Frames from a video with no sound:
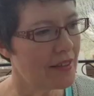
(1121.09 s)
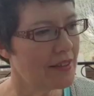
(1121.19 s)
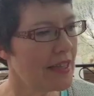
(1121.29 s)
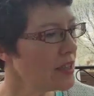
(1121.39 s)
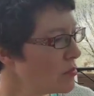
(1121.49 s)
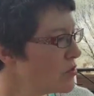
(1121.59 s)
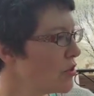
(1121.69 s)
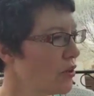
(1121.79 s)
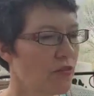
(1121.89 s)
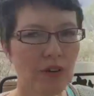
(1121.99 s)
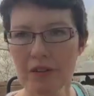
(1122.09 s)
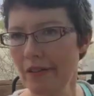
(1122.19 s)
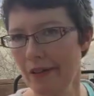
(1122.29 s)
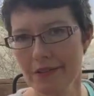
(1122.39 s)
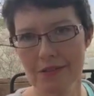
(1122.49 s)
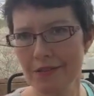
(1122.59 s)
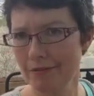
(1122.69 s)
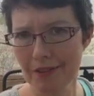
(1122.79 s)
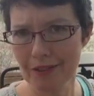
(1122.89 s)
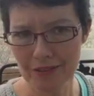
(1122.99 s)
Lent observer, that's
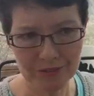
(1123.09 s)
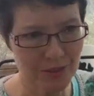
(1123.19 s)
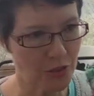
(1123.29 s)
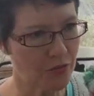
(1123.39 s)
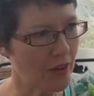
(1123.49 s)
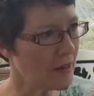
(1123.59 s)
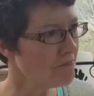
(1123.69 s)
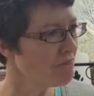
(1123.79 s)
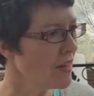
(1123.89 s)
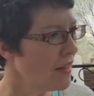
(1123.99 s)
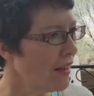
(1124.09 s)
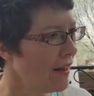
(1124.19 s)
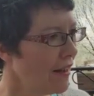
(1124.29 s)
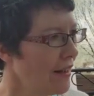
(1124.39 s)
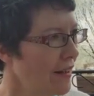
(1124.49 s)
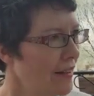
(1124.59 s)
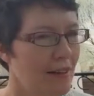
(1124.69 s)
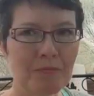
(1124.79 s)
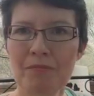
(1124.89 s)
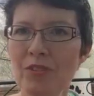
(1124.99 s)
so fine.
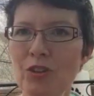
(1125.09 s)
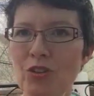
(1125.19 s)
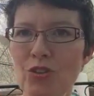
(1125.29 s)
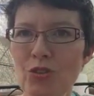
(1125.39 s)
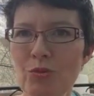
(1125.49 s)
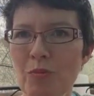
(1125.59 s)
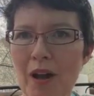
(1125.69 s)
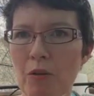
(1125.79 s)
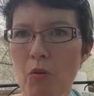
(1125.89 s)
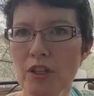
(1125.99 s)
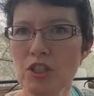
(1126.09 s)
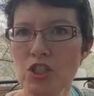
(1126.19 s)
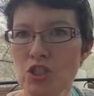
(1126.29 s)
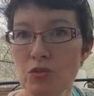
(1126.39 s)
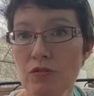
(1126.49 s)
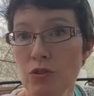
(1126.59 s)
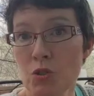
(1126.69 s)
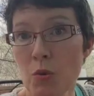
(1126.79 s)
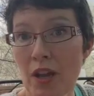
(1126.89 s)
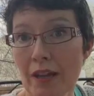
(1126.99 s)
You might want to just do it for
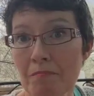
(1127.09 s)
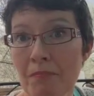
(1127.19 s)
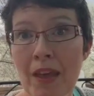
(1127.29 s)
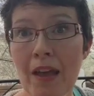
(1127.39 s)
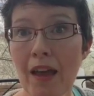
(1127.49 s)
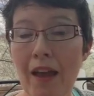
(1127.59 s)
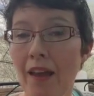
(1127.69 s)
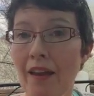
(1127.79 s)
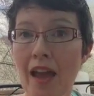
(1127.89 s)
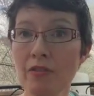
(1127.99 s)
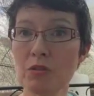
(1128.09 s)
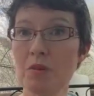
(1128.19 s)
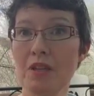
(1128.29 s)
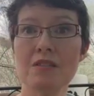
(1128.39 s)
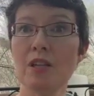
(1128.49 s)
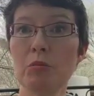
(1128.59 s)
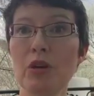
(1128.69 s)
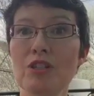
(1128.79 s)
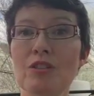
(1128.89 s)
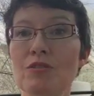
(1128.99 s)
spring and have it be a
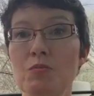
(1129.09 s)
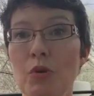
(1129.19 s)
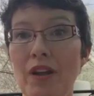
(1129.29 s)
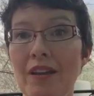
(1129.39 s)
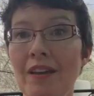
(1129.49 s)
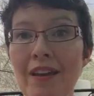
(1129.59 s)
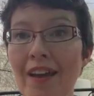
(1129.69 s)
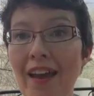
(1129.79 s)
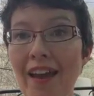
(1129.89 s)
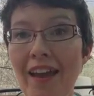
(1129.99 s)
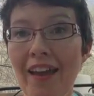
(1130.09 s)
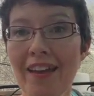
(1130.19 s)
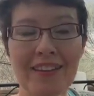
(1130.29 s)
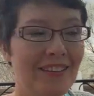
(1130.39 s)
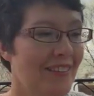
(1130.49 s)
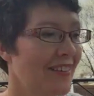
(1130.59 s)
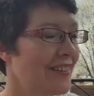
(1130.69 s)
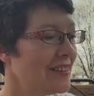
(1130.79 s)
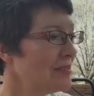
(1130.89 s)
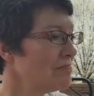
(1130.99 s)
celebration of spring and
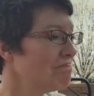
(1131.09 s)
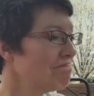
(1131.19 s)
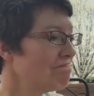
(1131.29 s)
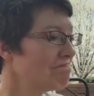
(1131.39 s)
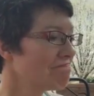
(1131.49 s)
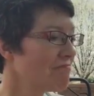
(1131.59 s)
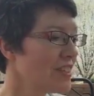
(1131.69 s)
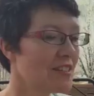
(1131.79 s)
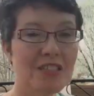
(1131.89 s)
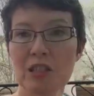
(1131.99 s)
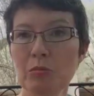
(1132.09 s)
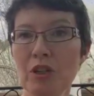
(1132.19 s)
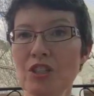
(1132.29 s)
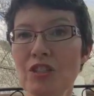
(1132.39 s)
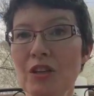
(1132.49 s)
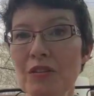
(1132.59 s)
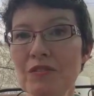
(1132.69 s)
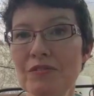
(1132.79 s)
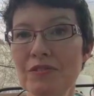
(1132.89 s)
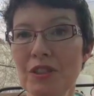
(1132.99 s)
a celebration of